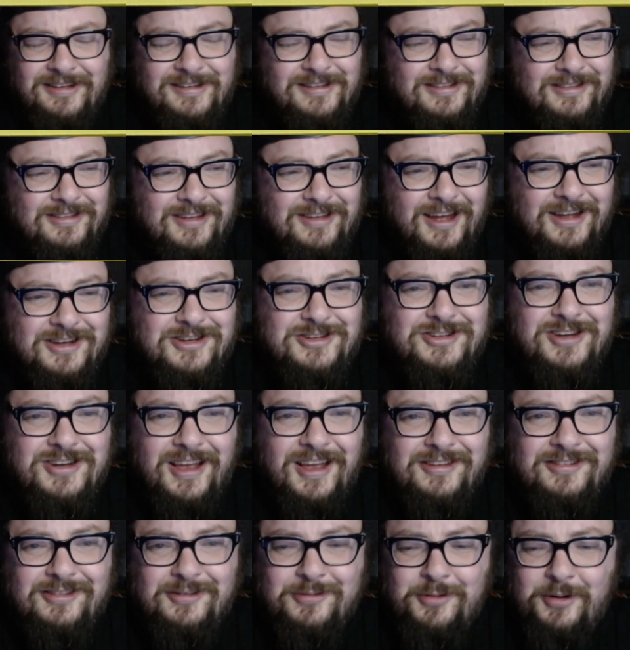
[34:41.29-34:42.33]

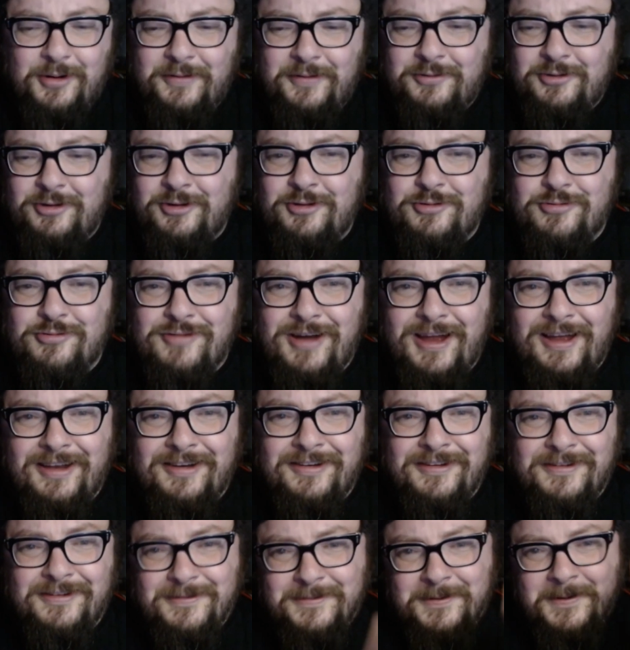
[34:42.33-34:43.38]
digest what I've just
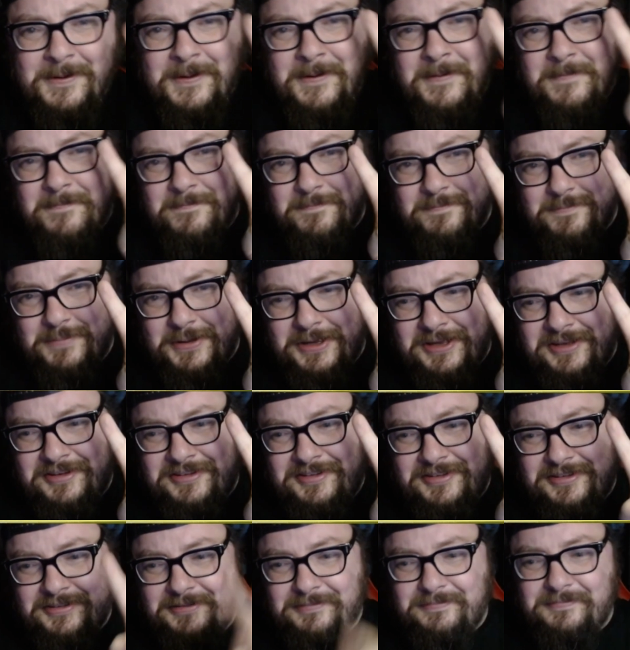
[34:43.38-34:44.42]
read.
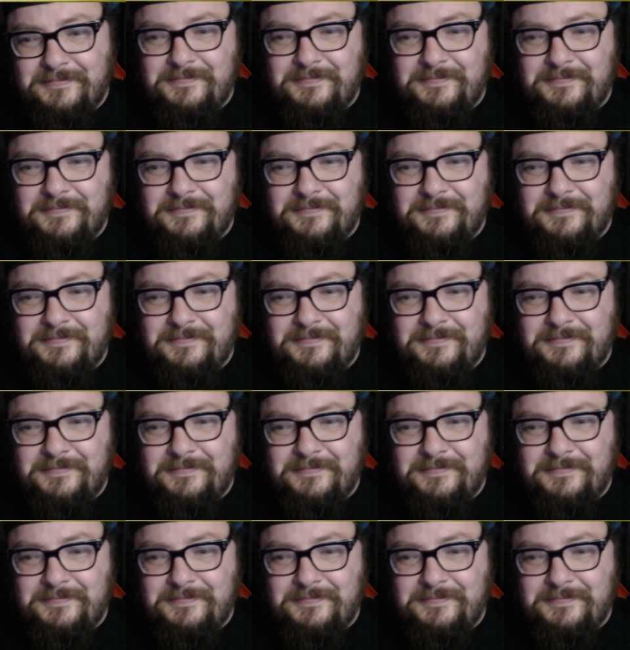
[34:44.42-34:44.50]
Peace.